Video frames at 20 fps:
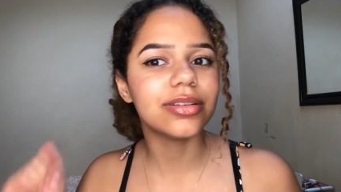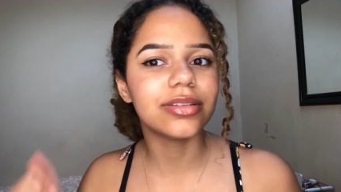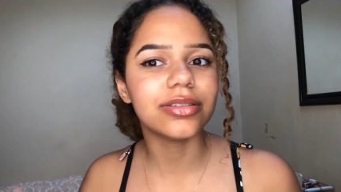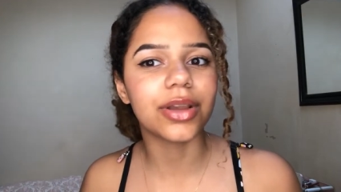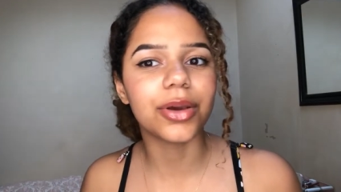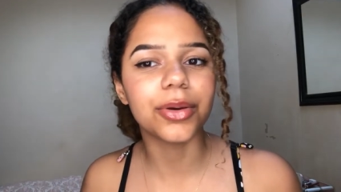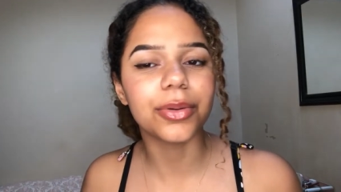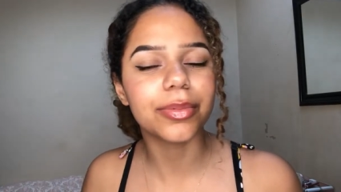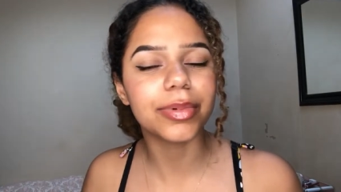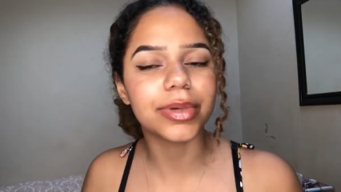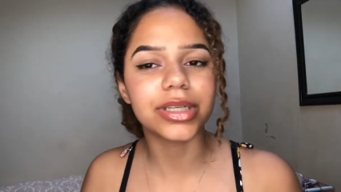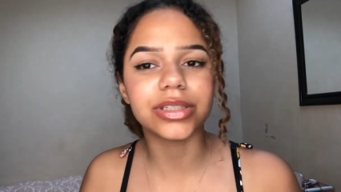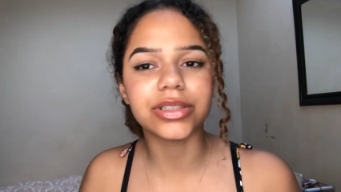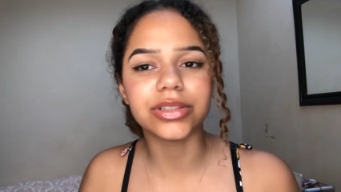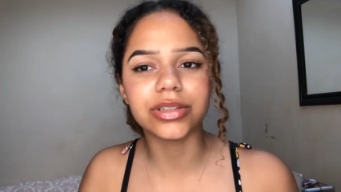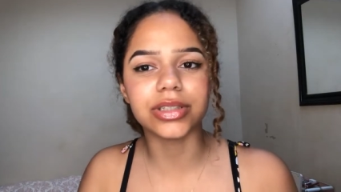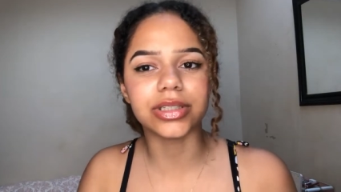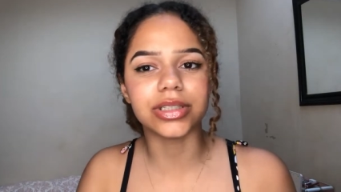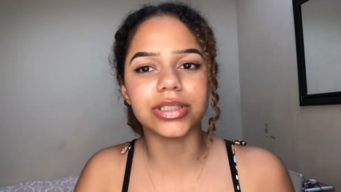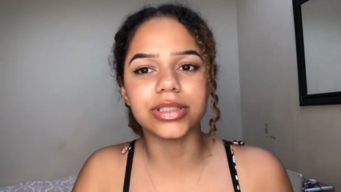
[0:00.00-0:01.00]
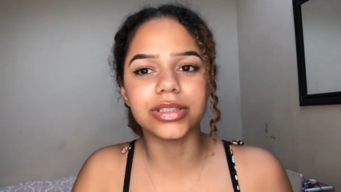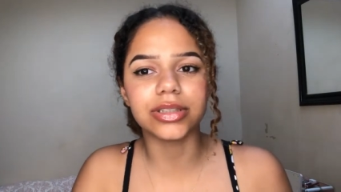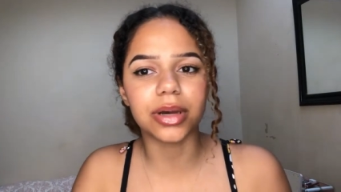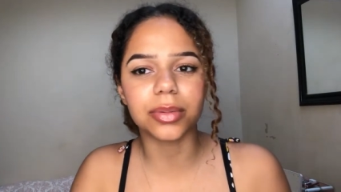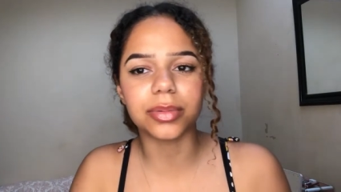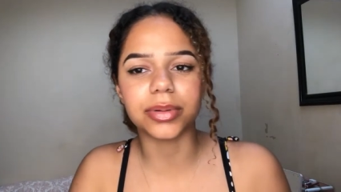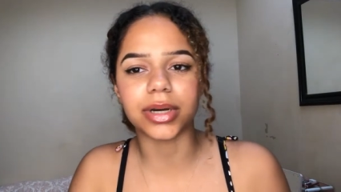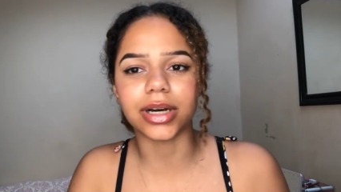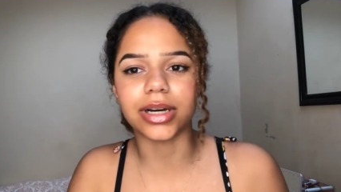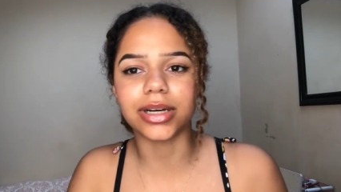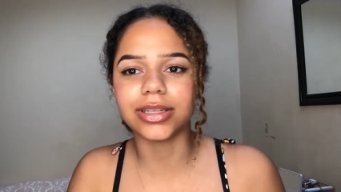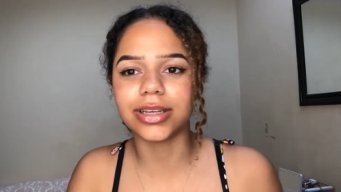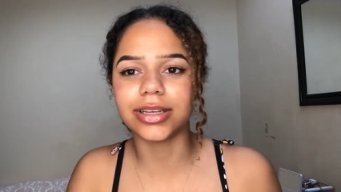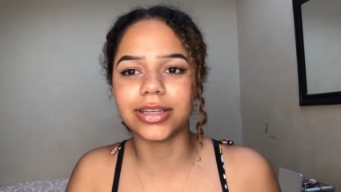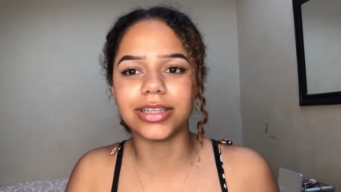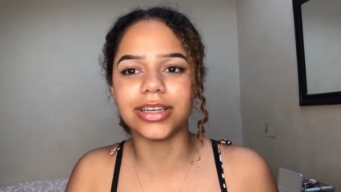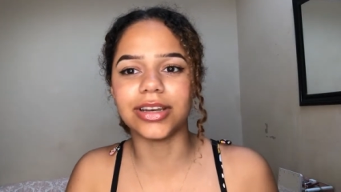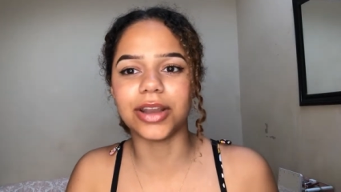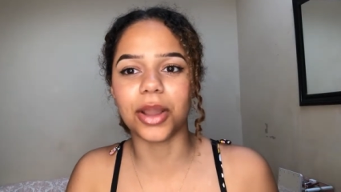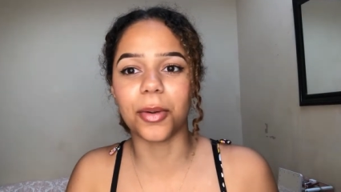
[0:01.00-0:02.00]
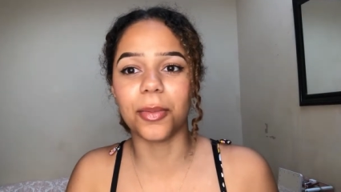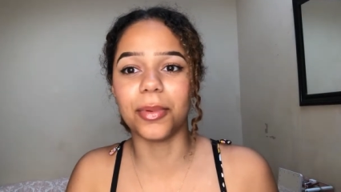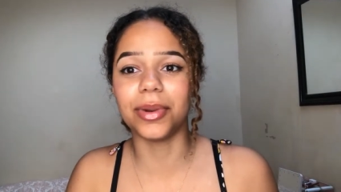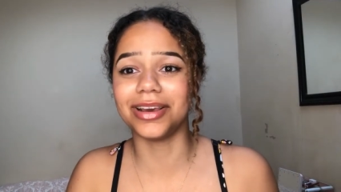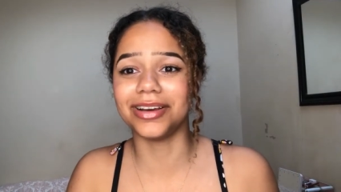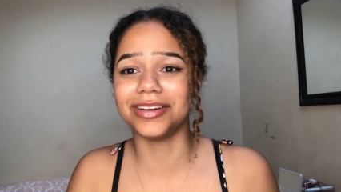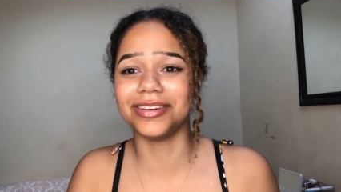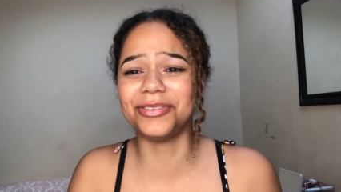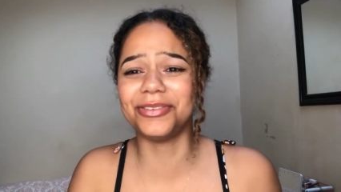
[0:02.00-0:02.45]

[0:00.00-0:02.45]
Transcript: nobody's gonna stop us. Nobody